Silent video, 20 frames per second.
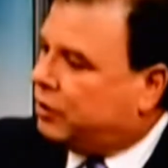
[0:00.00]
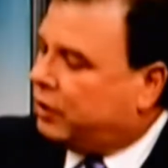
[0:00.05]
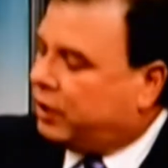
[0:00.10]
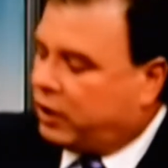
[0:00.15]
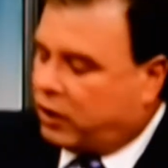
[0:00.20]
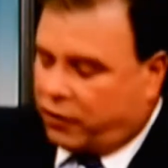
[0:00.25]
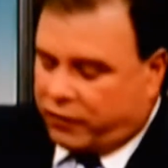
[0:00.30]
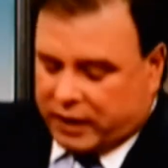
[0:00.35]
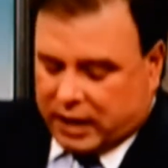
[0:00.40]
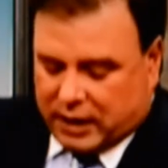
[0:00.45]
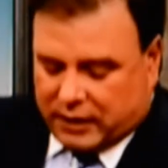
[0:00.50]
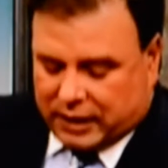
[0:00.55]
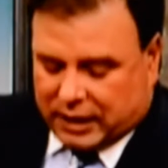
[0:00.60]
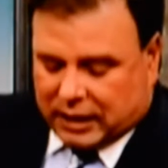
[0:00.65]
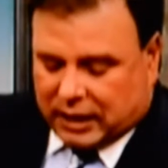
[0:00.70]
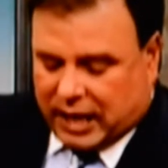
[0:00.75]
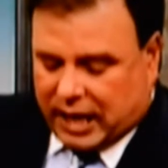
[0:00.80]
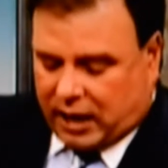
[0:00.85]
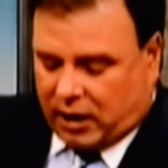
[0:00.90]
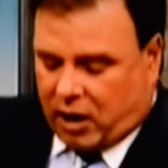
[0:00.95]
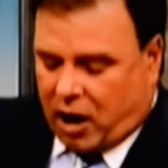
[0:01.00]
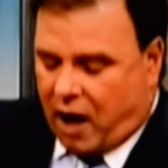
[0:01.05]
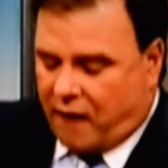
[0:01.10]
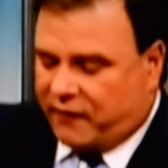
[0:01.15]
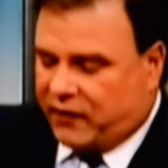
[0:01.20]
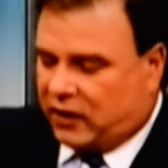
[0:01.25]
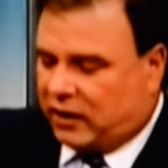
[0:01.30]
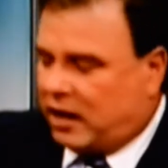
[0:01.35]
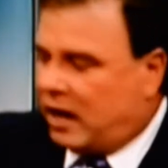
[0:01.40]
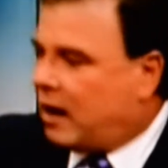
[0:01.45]
you do. You know, the Clink
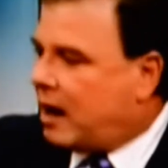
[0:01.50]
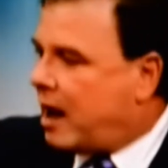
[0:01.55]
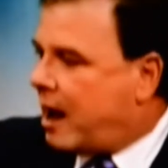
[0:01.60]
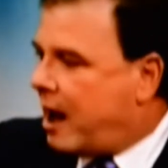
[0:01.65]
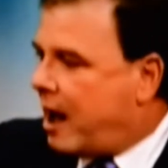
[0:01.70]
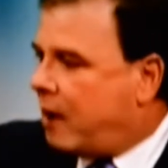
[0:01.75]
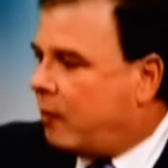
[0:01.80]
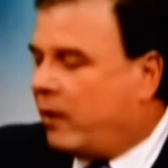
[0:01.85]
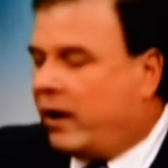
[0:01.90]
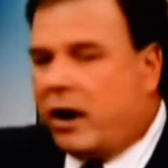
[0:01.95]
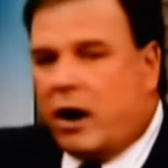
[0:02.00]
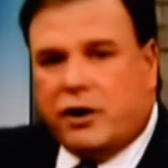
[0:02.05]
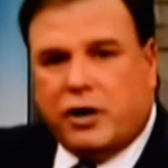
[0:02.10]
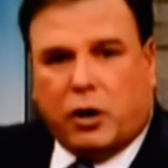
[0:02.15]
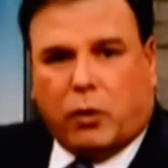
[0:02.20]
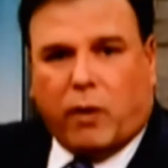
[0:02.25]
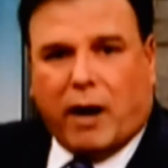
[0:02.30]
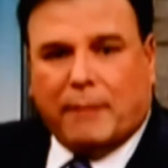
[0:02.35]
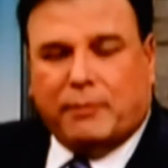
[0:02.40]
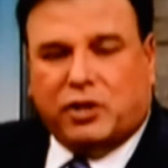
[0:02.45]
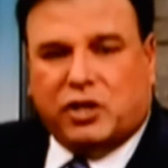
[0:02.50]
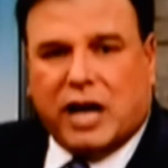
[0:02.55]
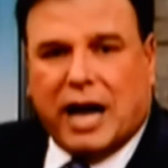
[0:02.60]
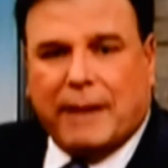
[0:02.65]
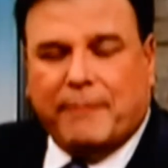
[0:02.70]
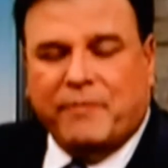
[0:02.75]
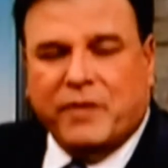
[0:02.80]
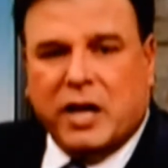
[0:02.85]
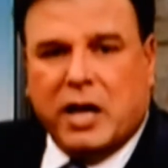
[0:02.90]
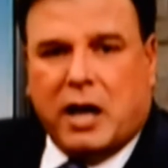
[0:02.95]
Coffee thing, I went on your
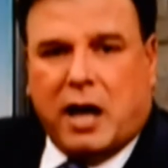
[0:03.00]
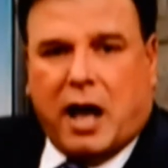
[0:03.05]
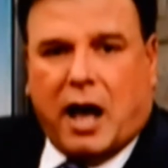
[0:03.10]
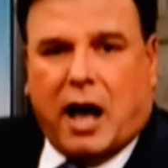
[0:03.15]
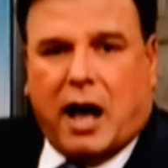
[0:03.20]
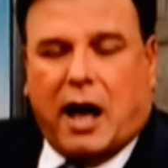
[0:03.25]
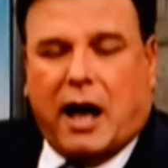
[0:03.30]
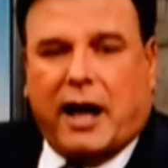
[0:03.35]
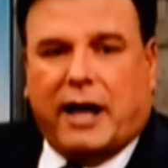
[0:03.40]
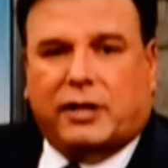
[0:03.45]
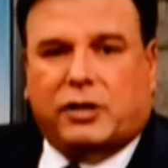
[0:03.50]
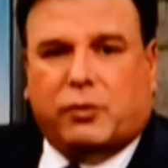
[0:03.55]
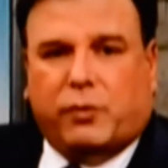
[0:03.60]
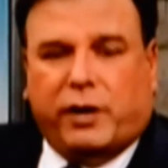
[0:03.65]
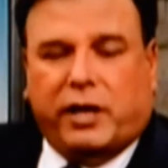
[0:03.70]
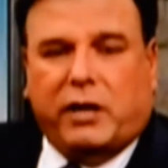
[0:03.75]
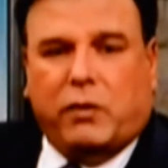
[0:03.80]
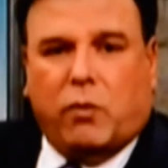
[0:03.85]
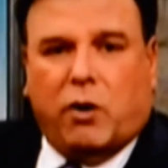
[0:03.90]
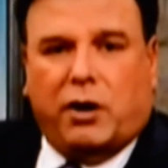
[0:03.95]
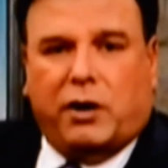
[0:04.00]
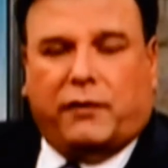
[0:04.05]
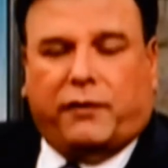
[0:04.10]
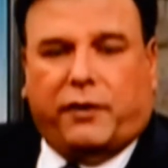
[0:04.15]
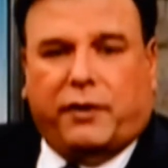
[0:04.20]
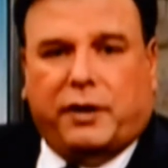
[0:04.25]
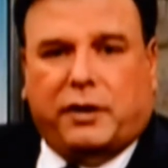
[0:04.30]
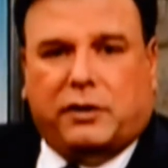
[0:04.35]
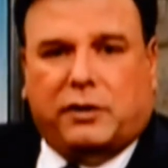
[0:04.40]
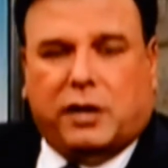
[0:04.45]
website. It's really
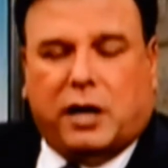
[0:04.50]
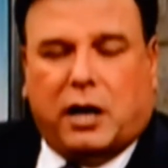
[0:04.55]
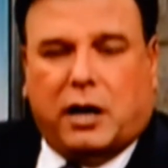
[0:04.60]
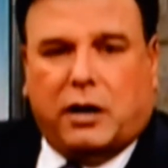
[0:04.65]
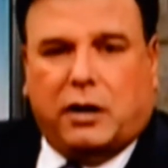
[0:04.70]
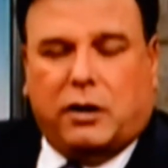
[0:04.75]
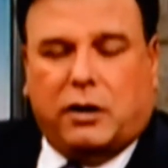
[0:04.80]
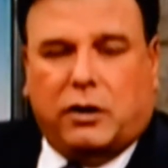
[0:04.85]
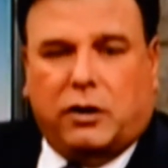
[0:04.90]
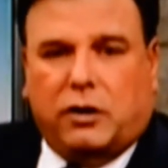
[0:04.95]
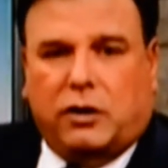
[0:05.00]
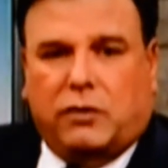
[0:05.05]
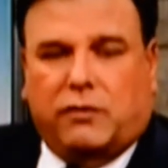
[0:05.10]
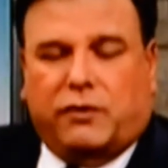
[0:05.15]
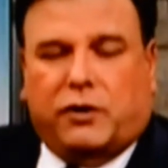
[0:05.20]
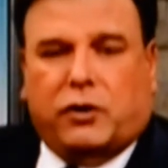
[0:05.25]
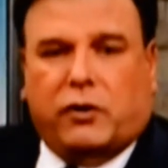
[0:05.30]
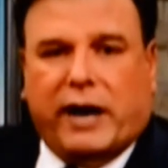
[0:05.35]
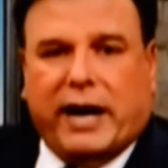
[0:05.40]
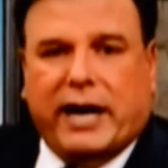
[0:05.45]
wonderful that you've